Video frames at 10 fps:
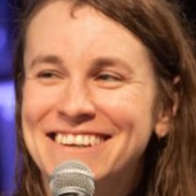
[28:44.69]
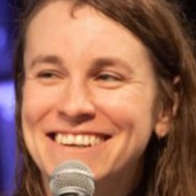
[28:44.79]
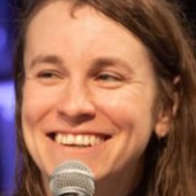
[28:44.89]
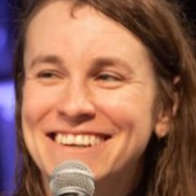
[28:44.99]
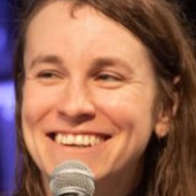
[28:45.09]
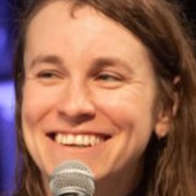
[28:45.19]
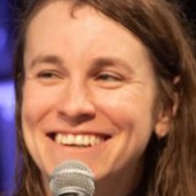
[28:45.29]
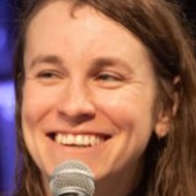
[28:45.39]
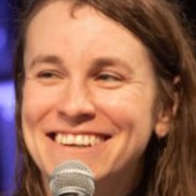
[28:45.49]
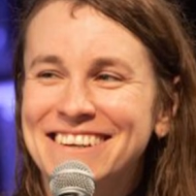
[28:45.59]

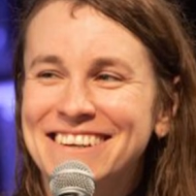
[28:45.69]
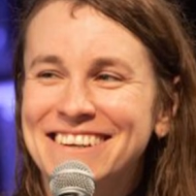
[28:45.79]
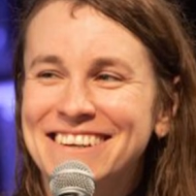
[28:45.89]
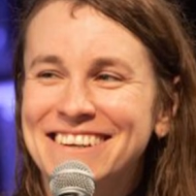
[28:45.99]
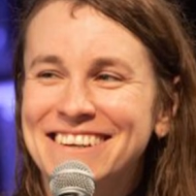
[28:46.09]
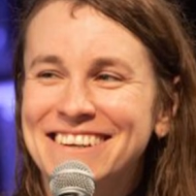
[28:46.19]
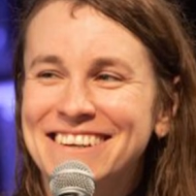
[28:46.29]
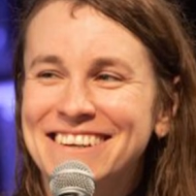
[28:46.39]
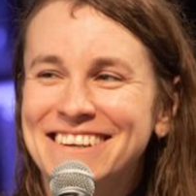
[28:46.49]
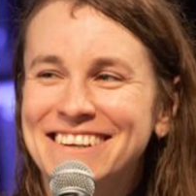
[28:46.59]

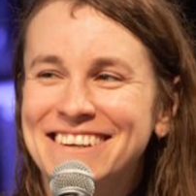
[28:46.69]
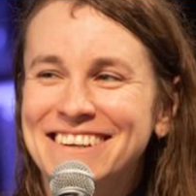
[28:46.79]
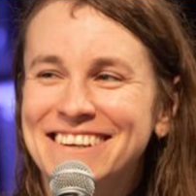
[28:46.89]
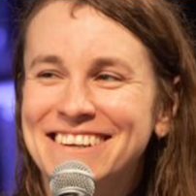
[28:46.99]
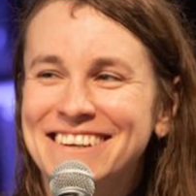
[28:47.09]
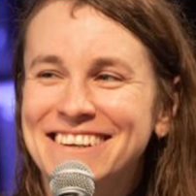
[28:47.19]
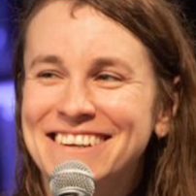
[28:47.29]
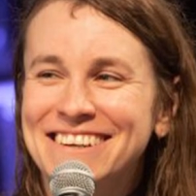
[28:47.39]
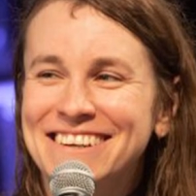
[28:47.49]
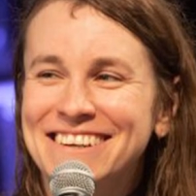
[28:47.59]

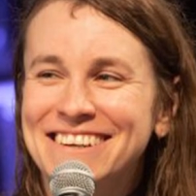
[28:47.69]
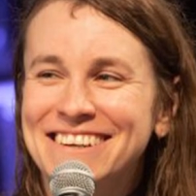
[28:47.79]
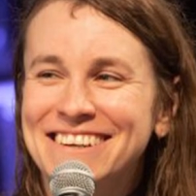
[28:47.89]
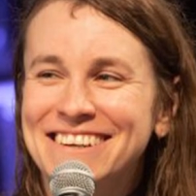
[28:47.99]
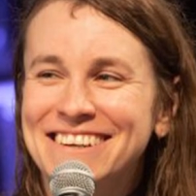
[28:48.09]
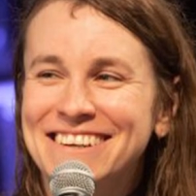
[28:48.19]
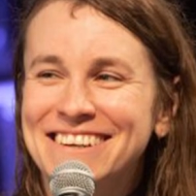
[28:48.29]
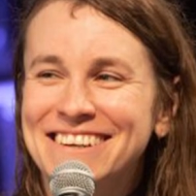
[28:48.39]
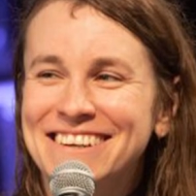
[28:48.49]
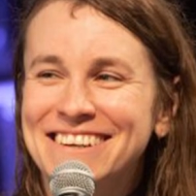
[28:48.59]

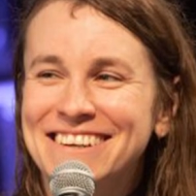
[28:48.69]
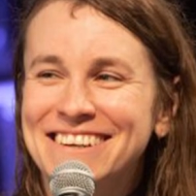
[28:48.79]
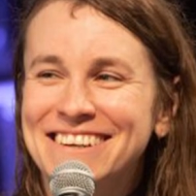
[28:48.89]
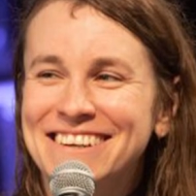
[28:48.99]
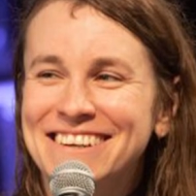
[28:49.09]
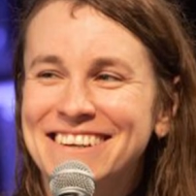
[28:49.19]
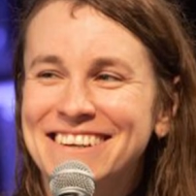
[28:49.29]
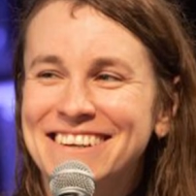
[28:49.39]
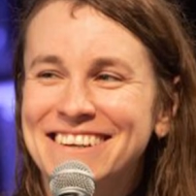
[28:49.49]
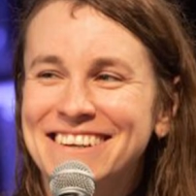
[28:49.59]

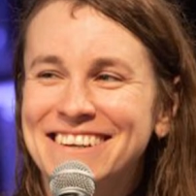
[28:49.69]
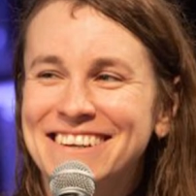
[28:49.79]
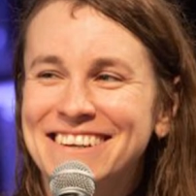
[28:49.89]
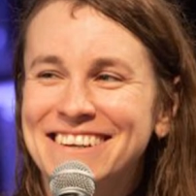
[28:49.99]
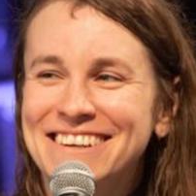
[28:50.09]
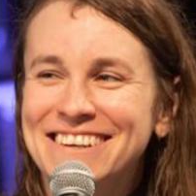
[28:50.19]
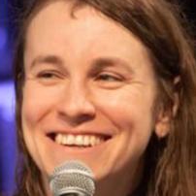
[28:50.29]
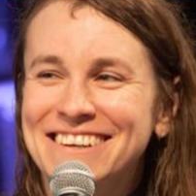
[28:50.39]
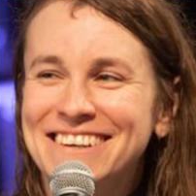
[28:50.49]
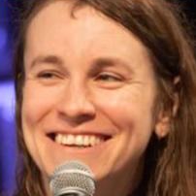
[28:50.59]

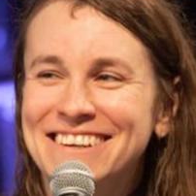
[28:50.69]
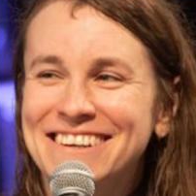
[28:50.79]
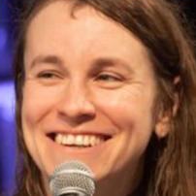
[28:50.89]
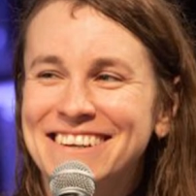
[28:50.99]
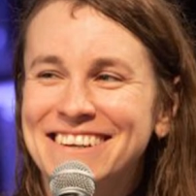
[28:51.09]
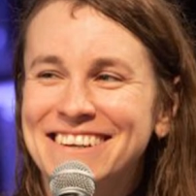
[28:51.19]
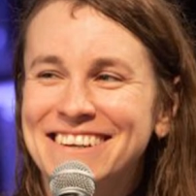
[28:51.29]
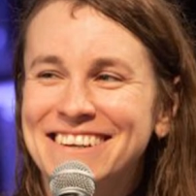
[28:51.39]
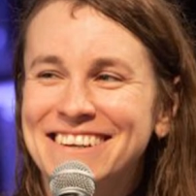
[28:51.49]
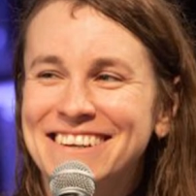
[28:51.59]

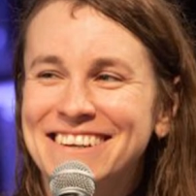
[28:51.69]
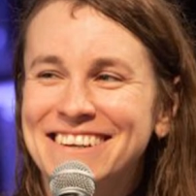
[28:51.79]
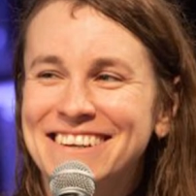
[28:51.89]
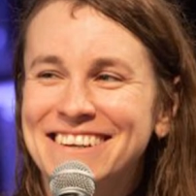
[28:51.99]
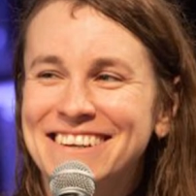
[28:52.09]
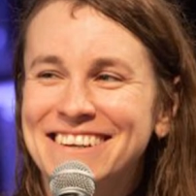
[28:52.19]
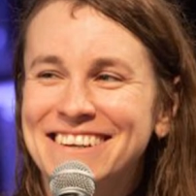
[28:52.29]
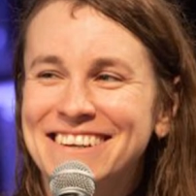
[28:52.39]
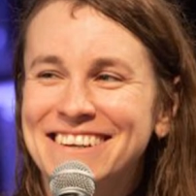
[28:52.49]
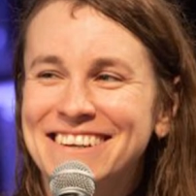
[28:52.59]
The face doesn't move, so there is nothing to read.